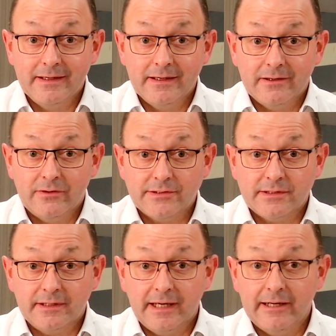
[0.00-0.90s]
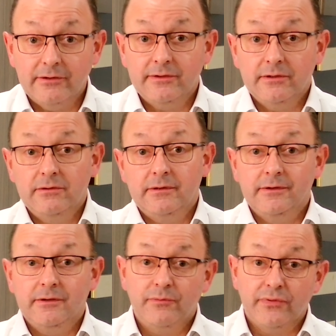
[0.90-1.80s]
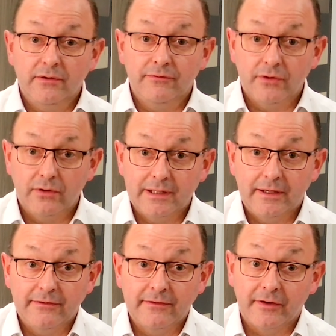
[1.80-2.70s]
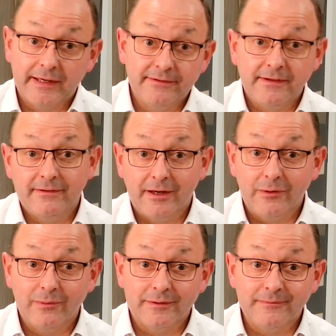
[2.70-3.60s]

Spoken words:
Question, how do you prove door closers are easy to open?